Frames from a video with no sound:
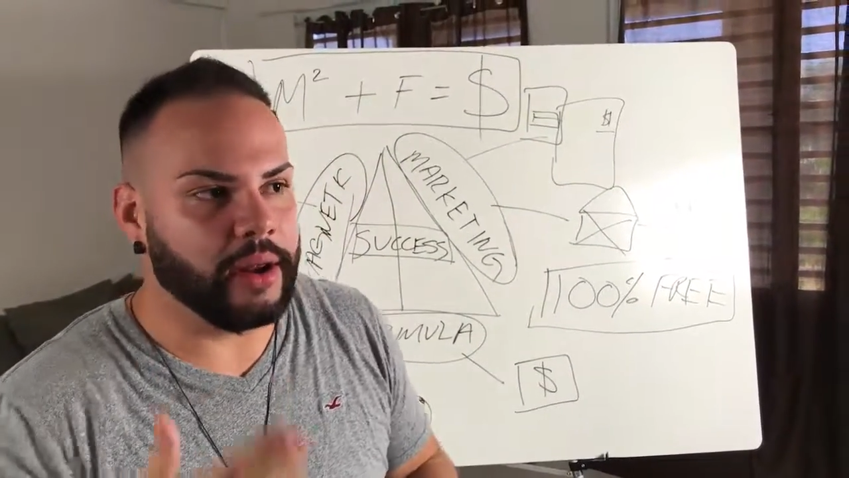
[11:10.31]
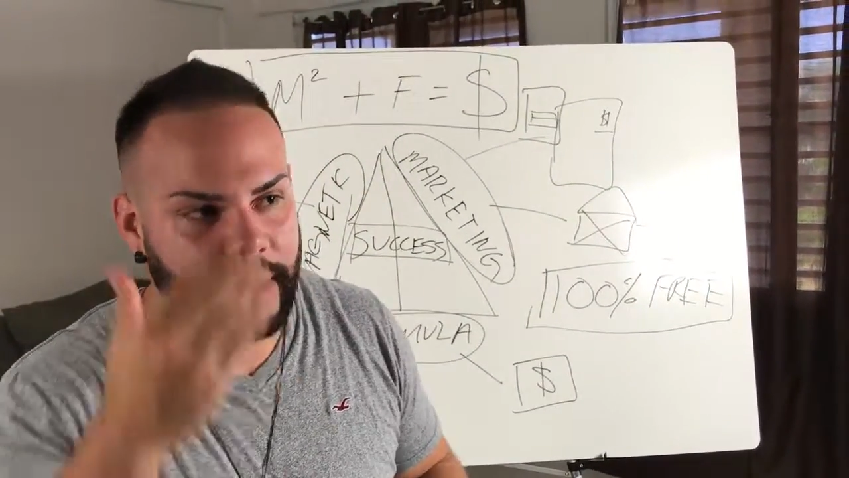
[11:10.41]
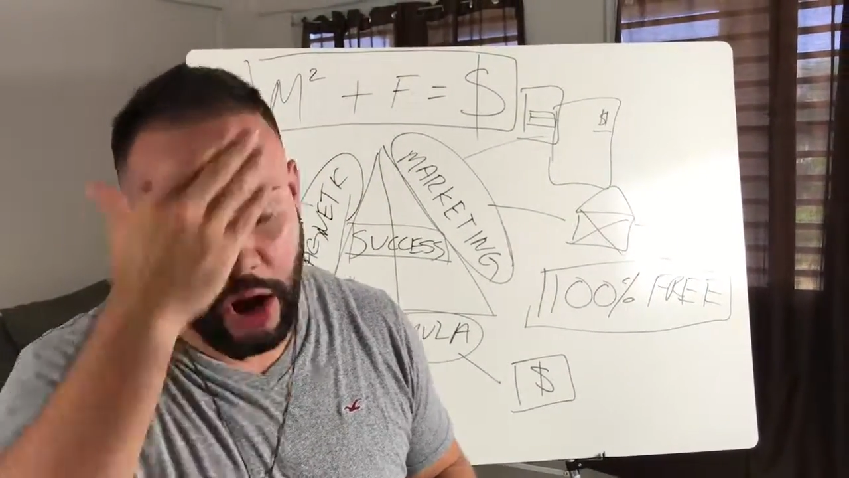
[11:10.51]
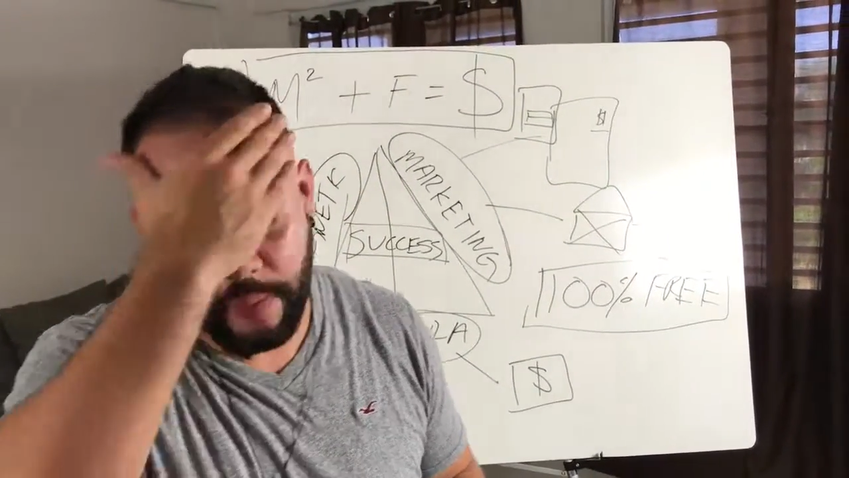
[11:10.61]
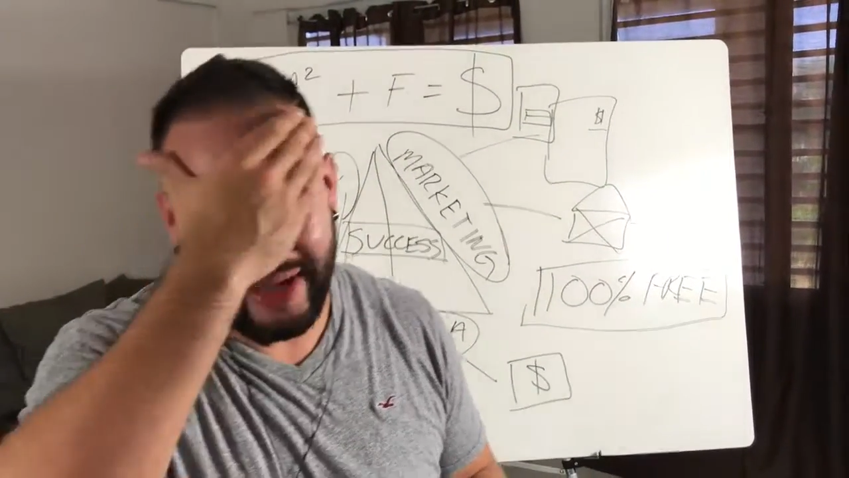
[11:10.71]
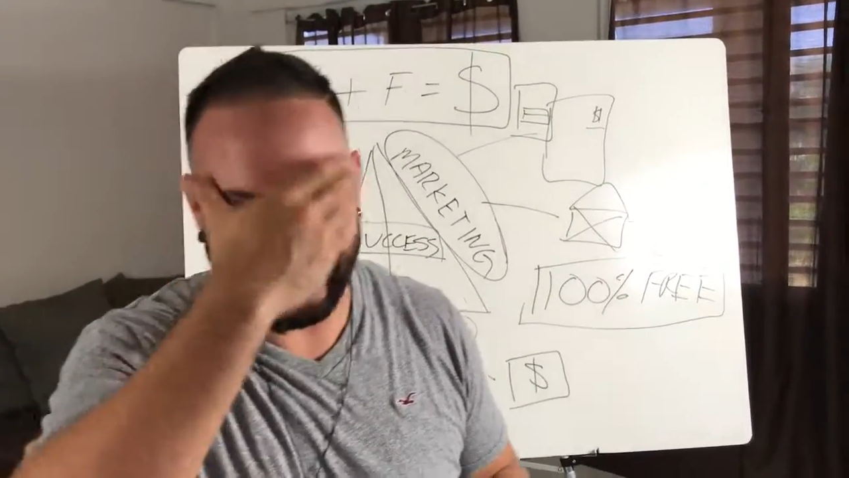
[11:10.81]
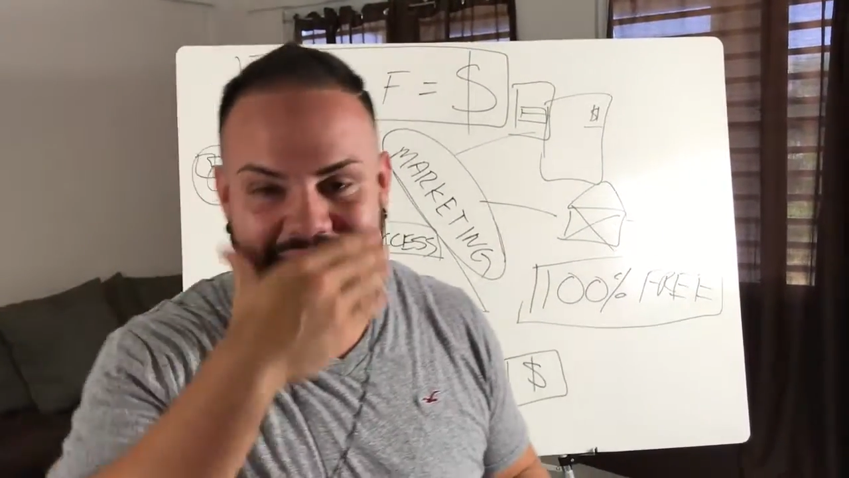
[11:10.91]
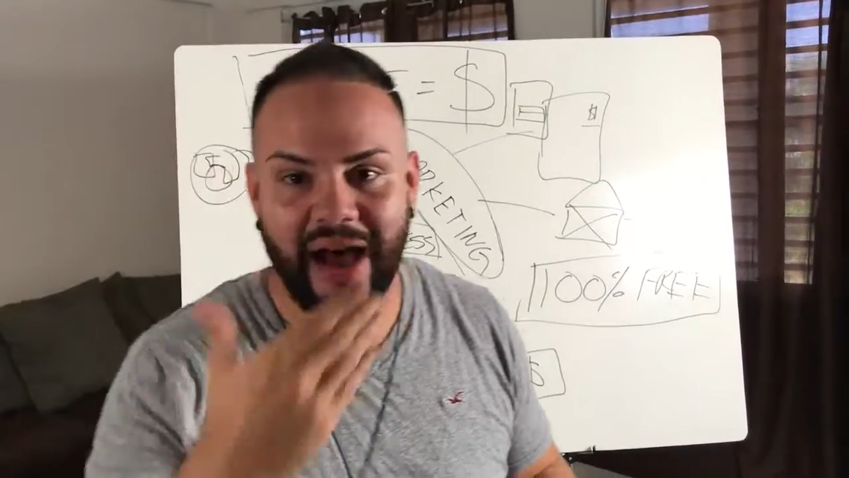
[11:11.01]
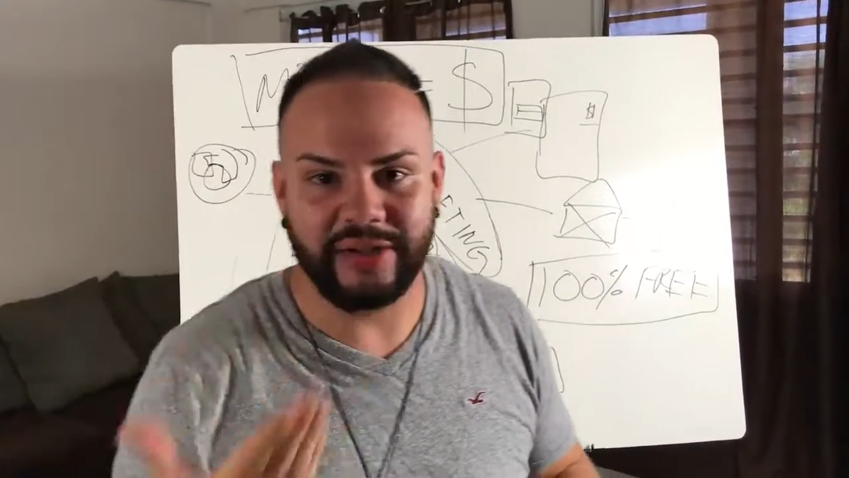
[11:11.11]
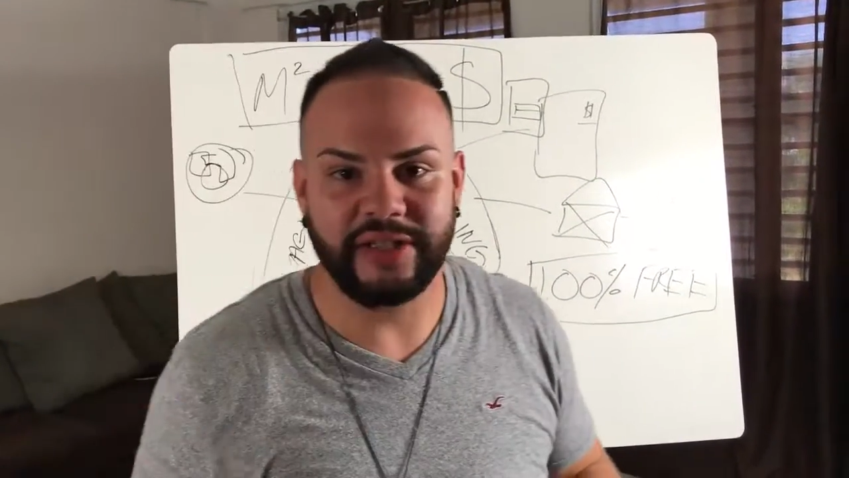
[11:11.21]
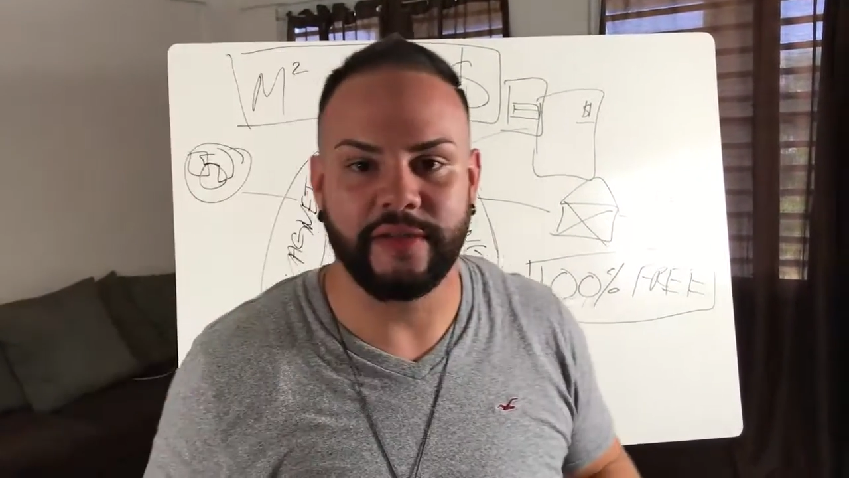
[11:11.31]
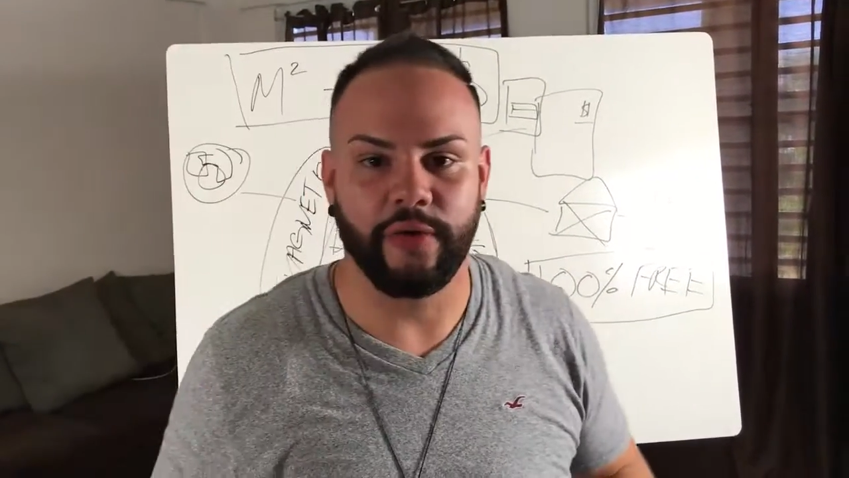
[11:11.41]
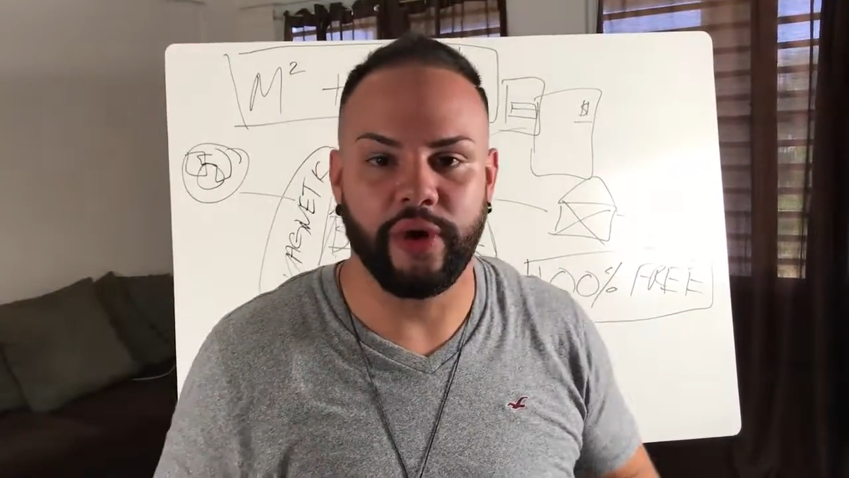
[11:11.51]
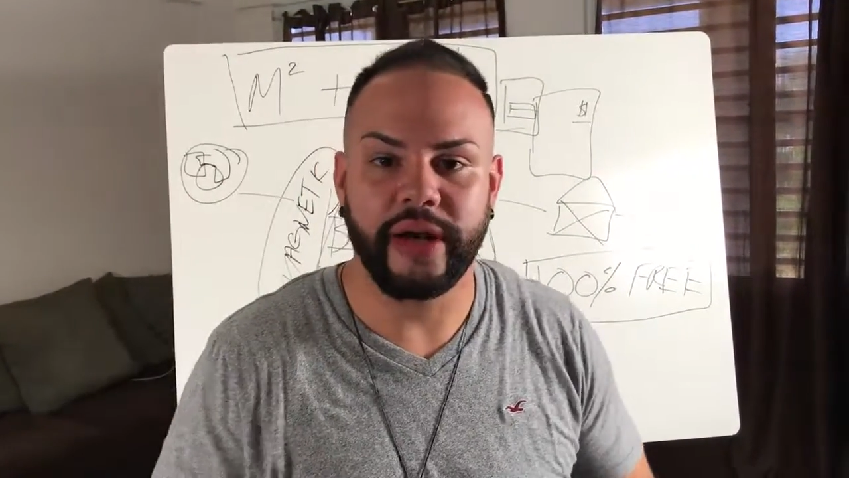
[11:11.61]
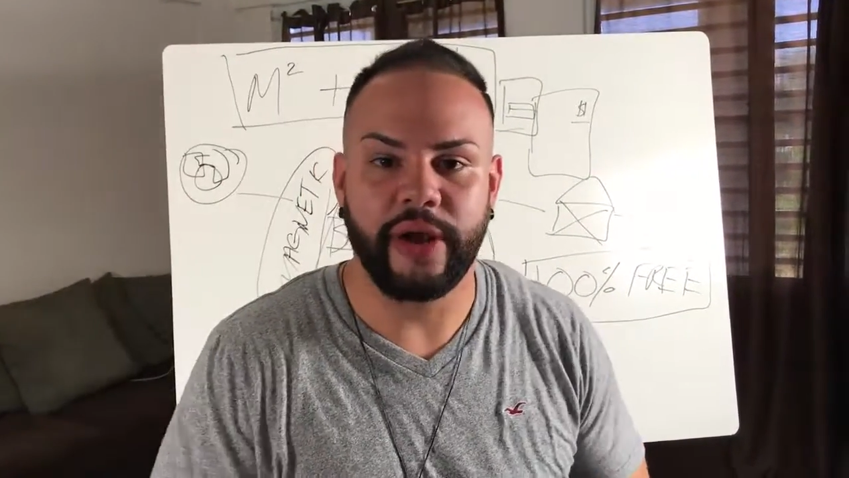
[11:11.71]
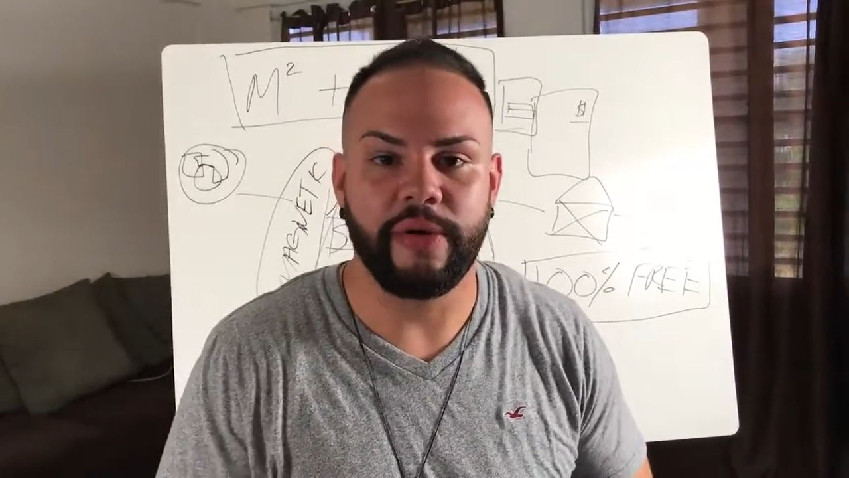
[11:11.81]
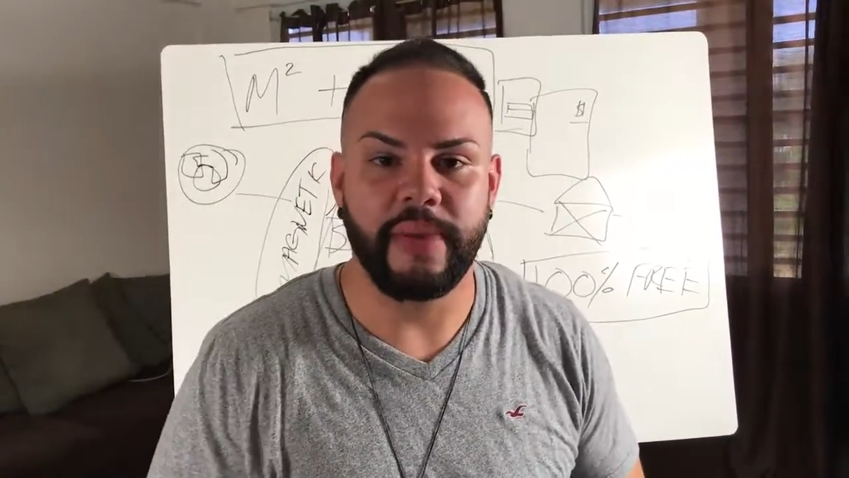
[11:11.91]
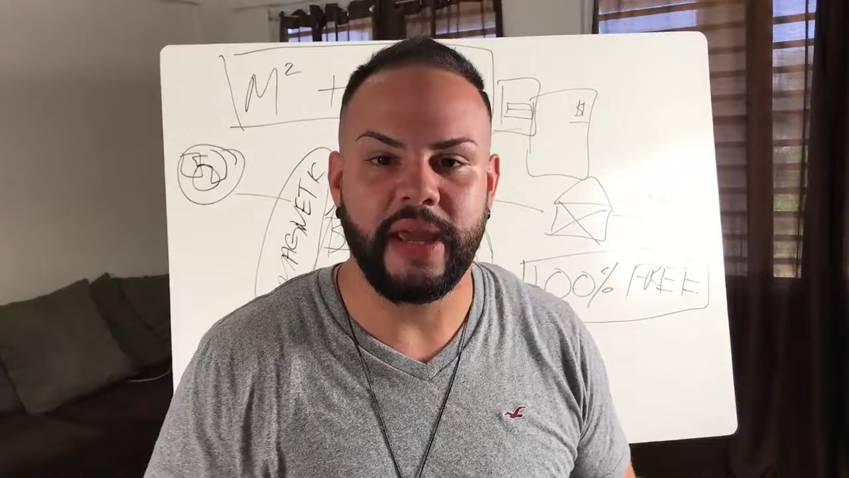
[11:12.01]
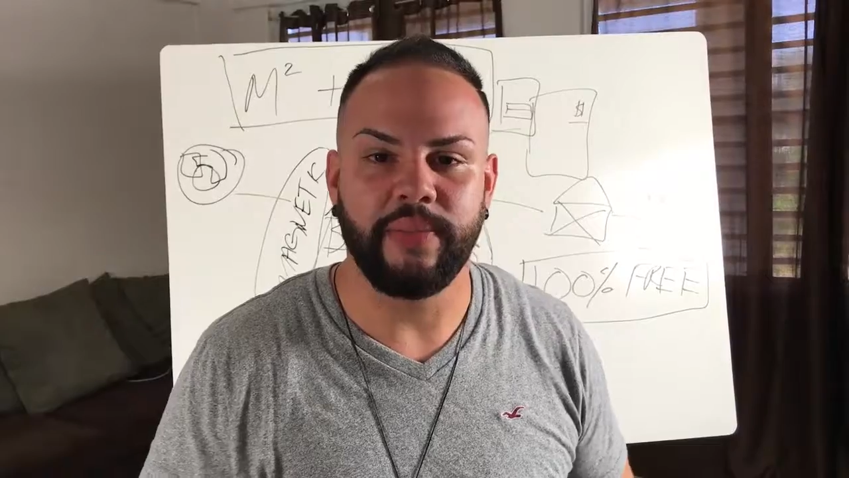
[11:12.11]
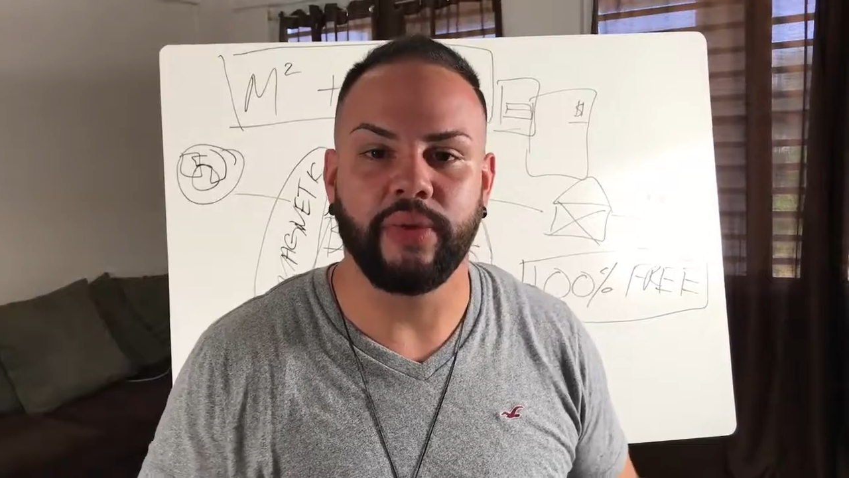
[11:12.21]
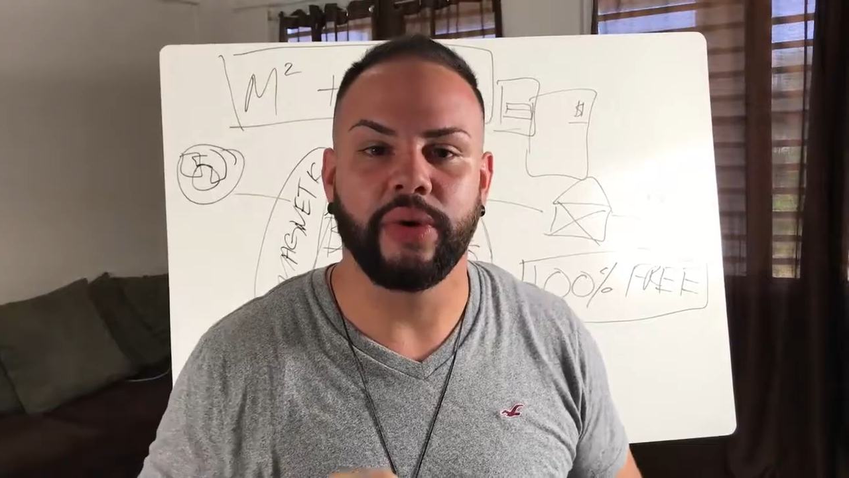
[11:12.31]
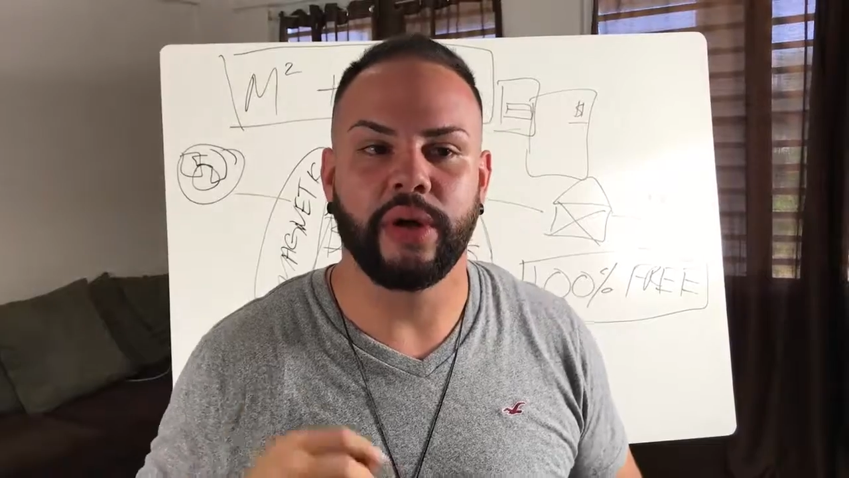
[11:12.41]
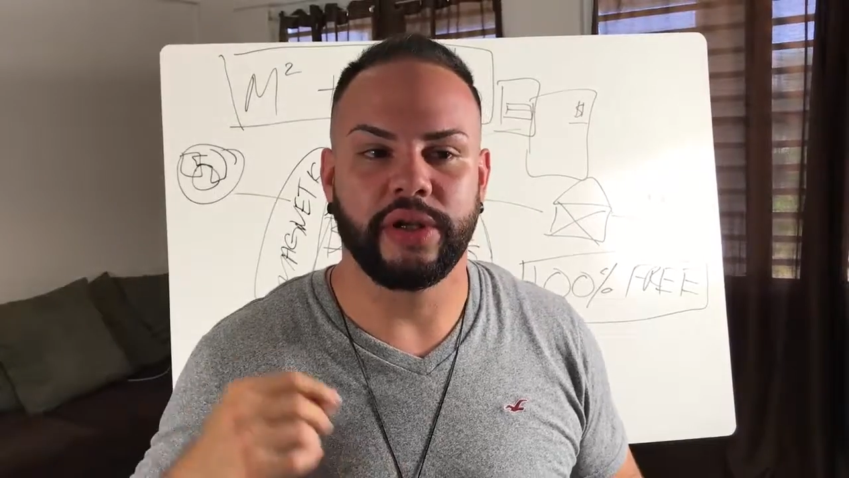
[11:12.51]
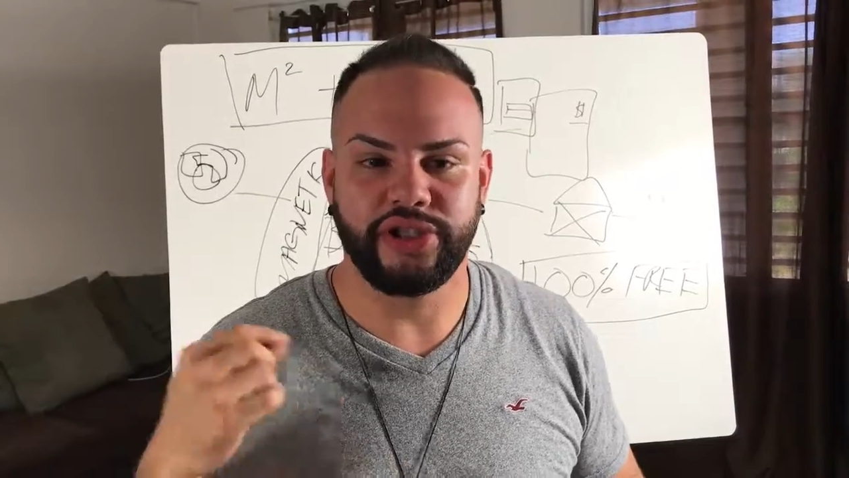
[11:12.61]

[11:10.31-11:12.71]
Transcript: helping thousands of ordinary people